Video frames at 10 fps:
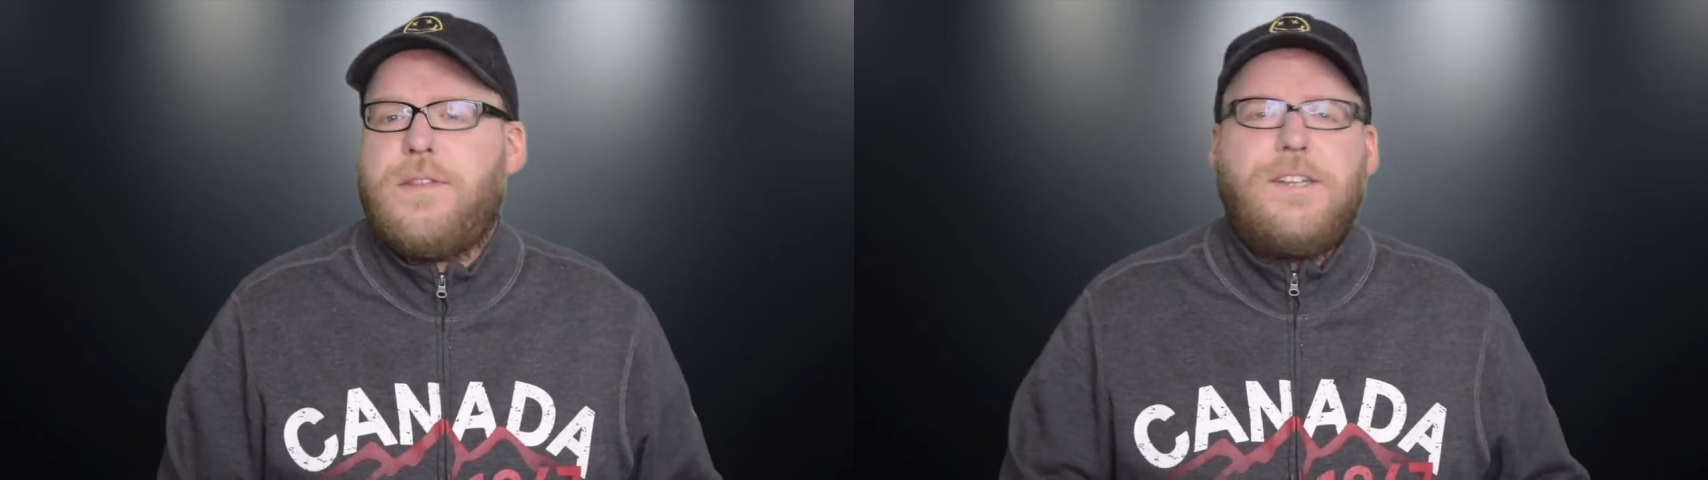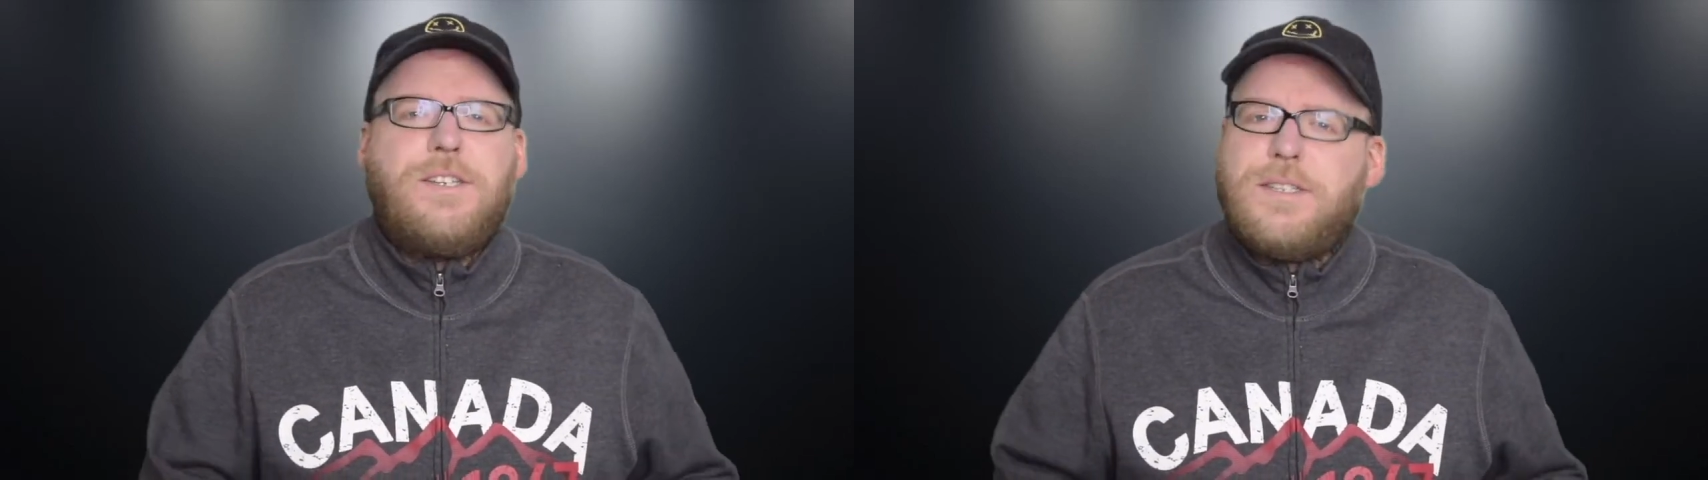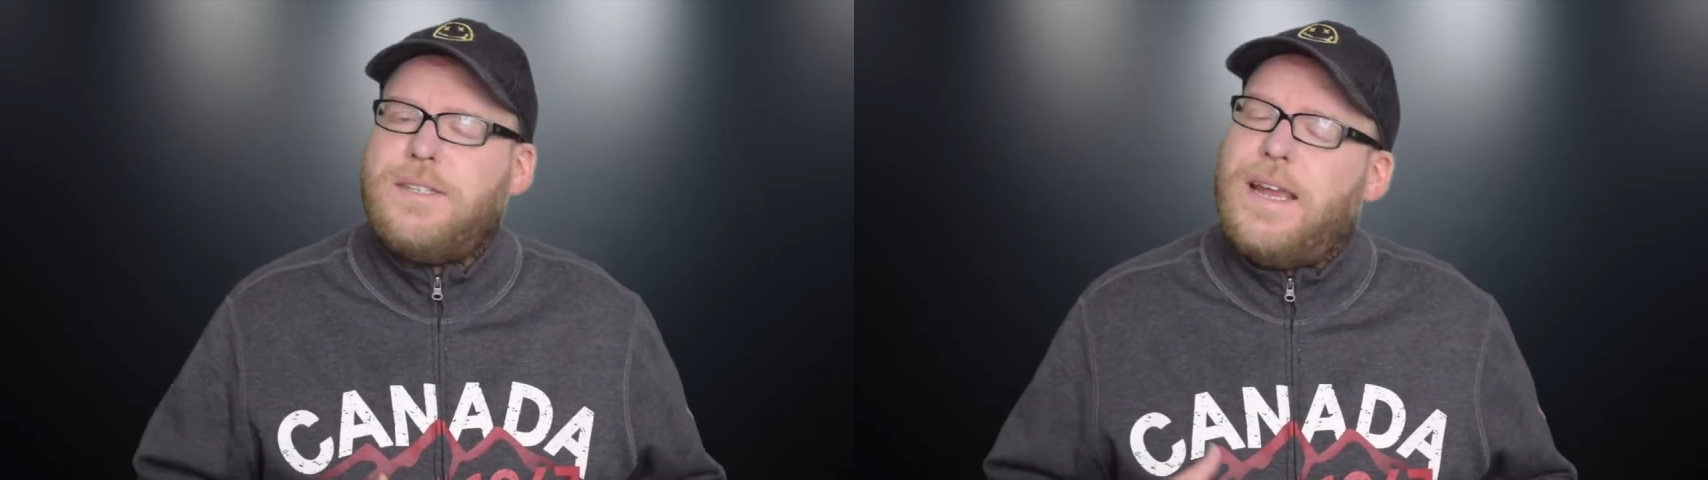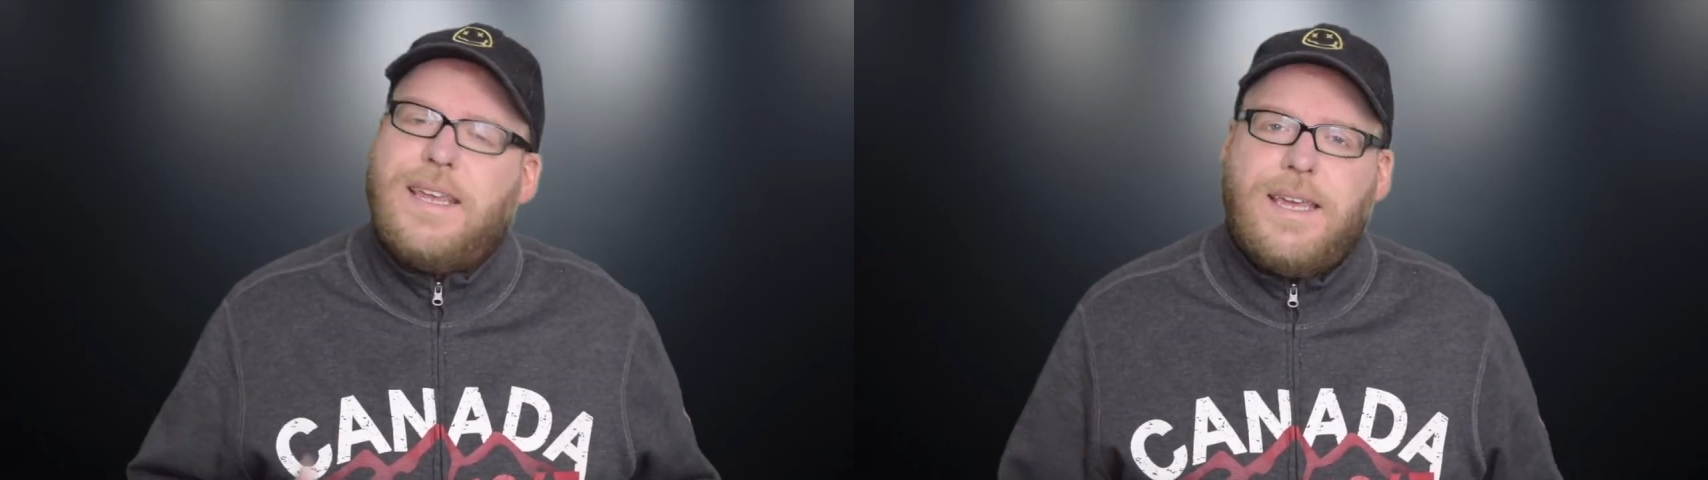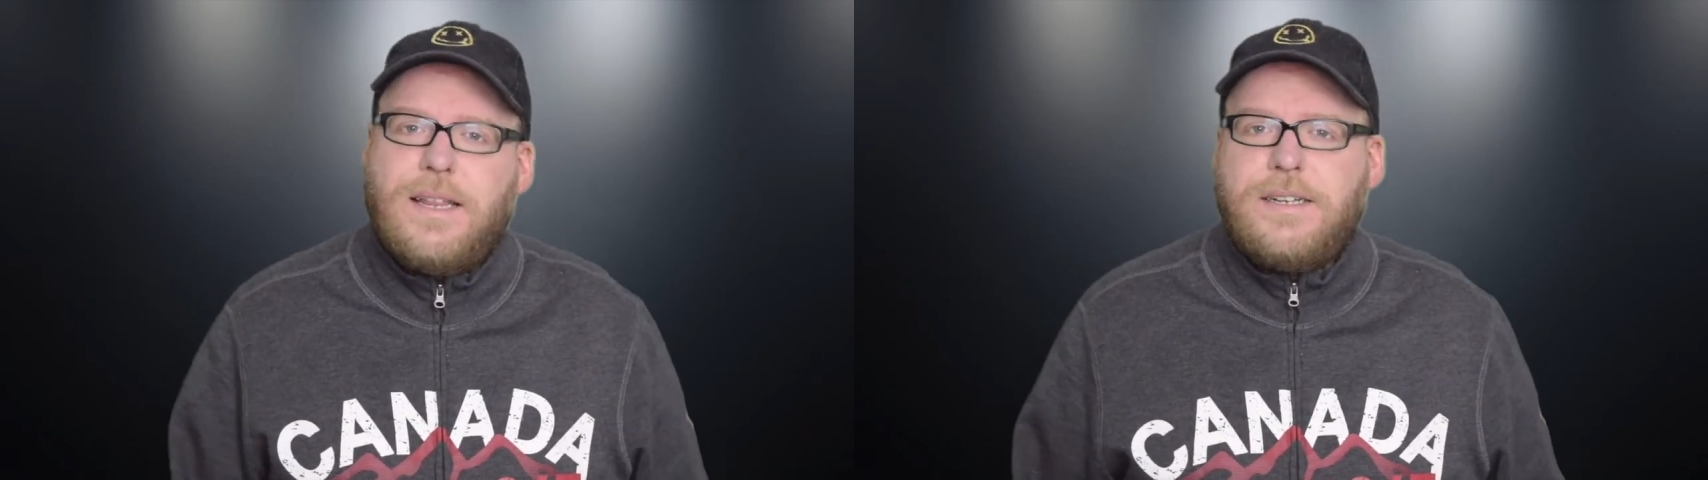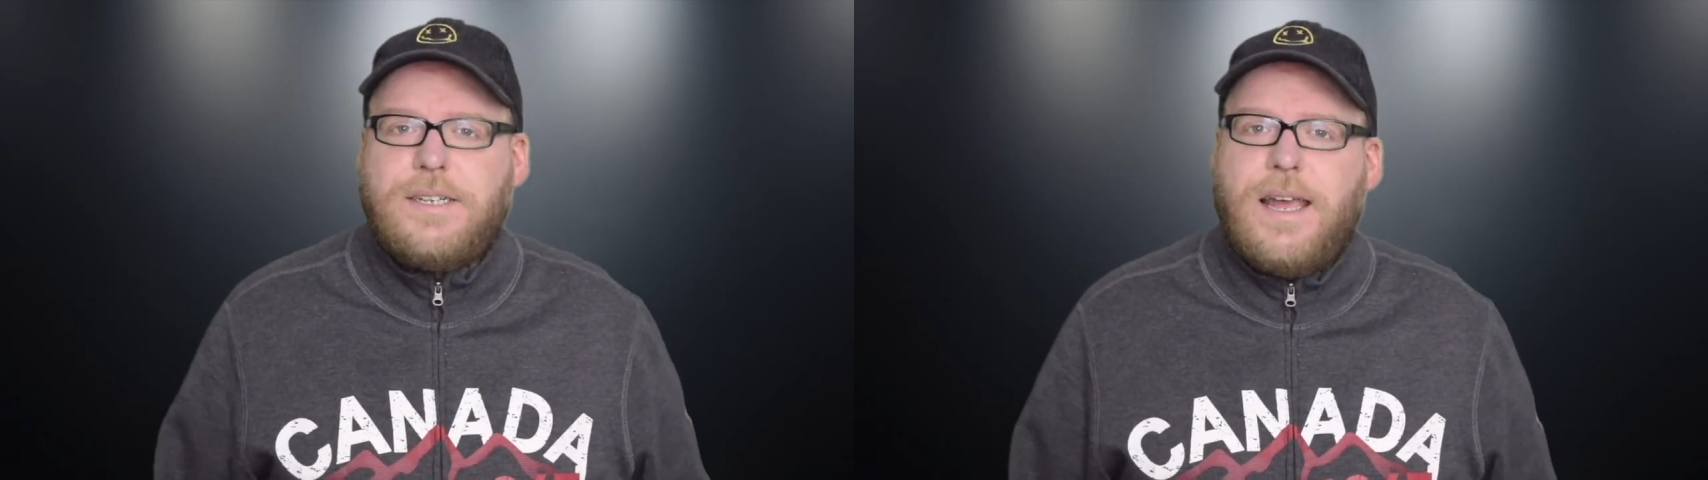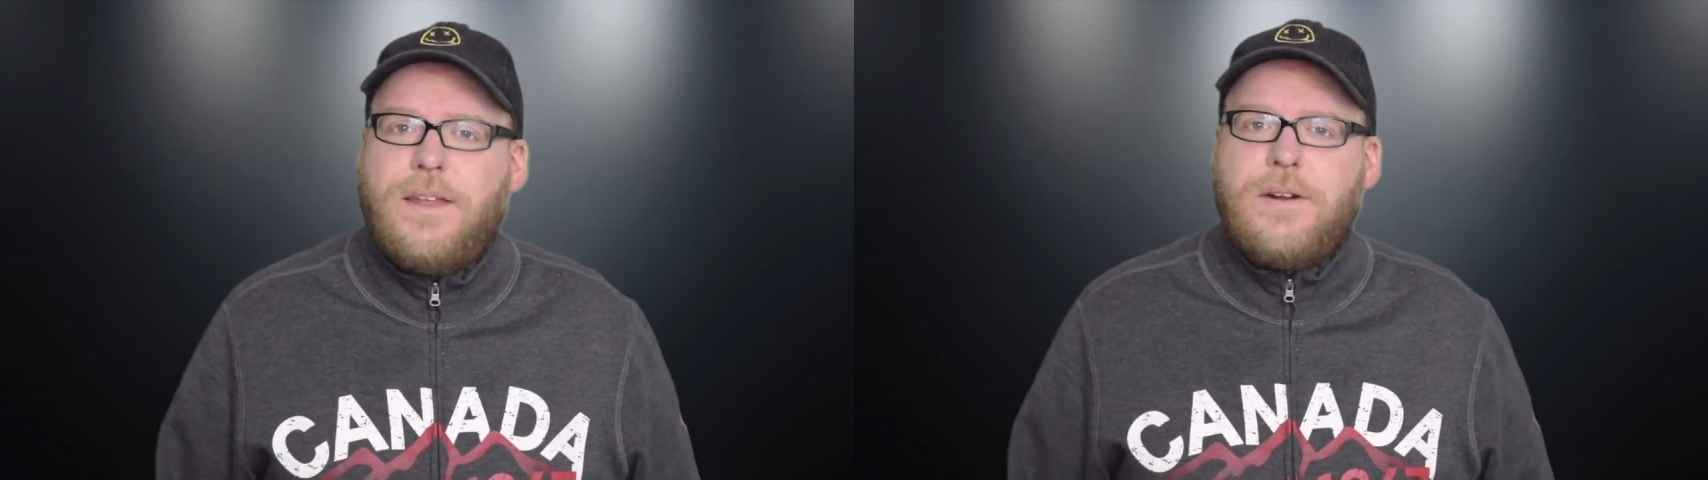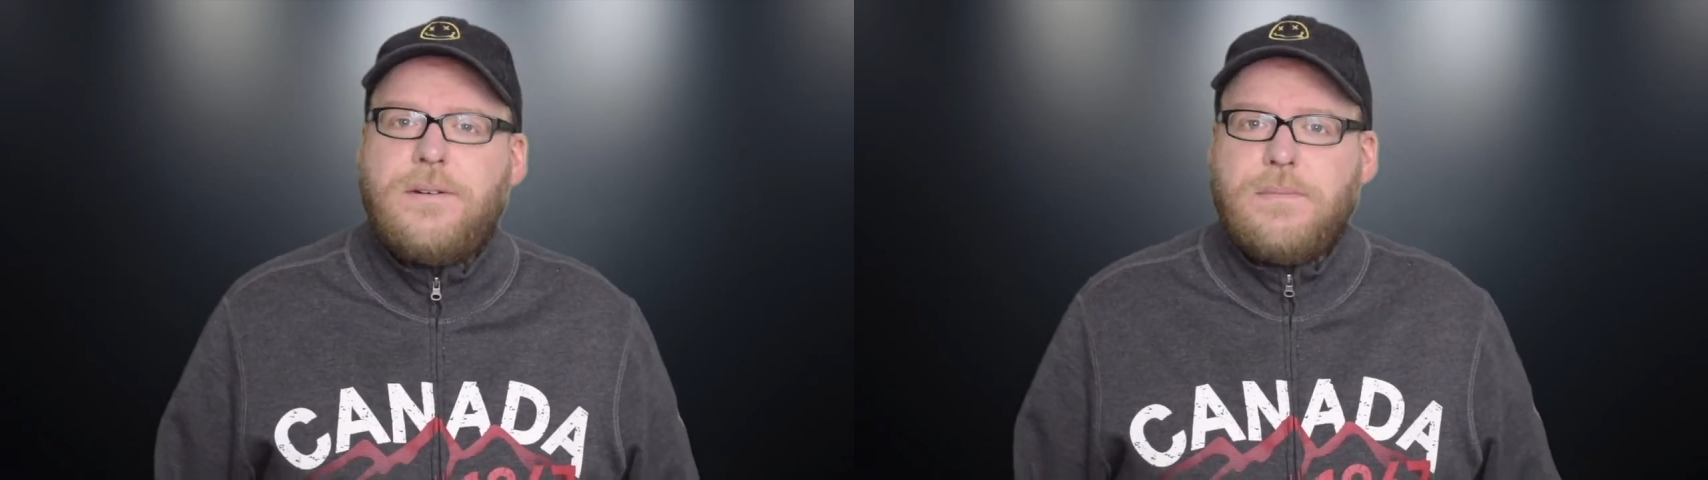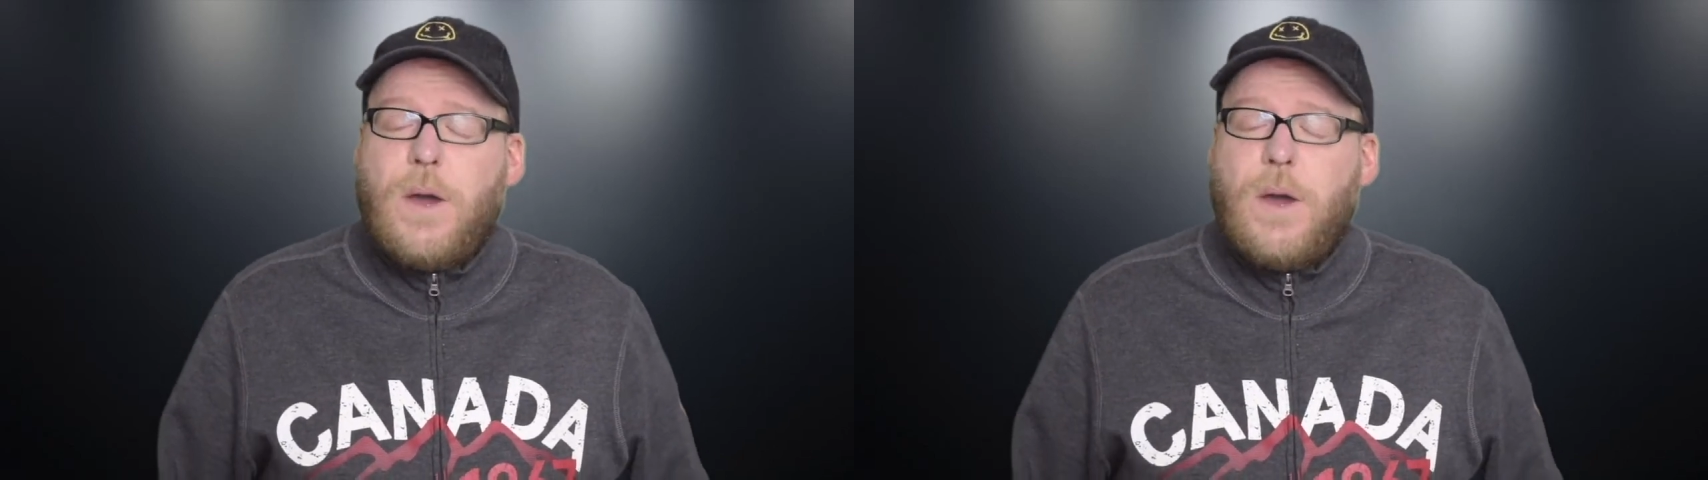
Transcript: they kill it together.